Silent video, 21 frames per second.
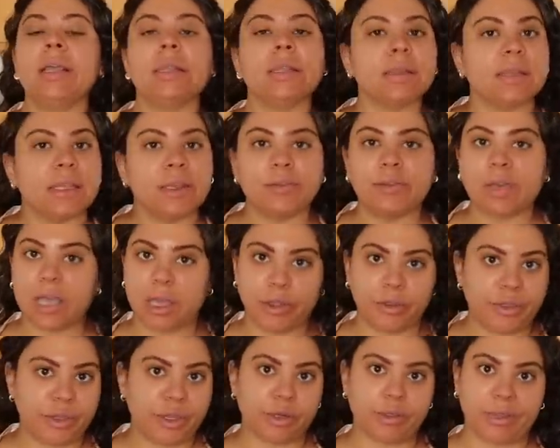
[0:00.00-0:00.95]
live a
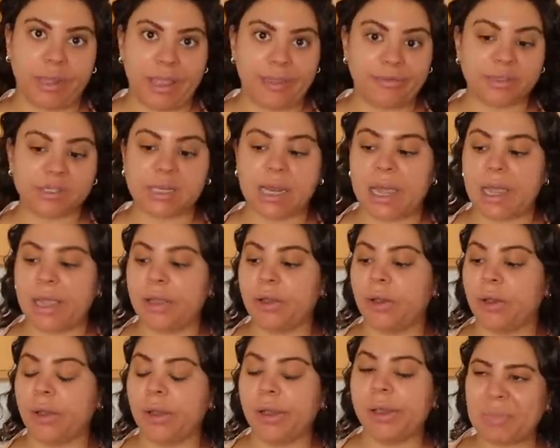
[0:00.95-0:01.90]
healthier
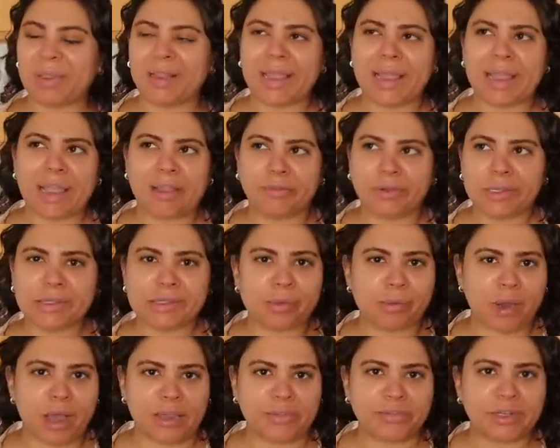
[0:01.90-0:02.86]
lifestyle, but like every
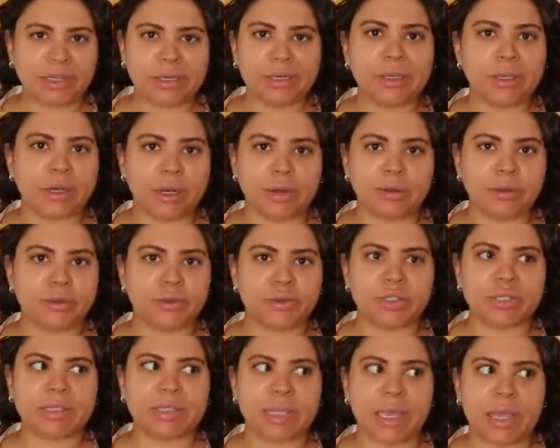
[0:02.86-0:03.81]
so often, you know, you
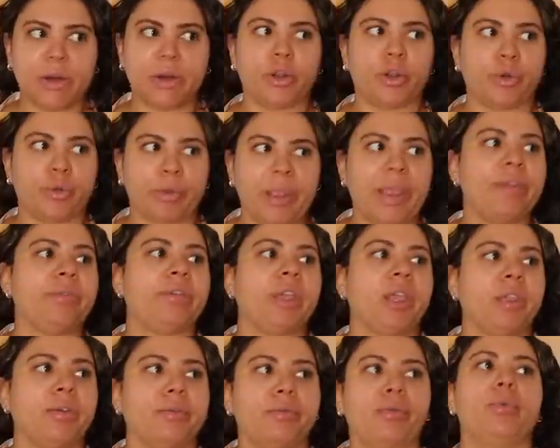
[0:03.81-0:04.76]
just get a
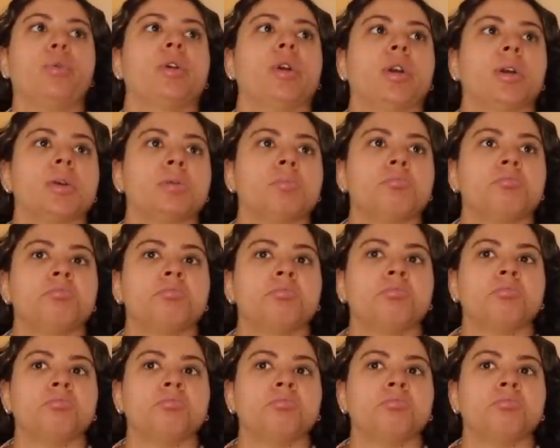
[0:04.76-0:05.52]
craving for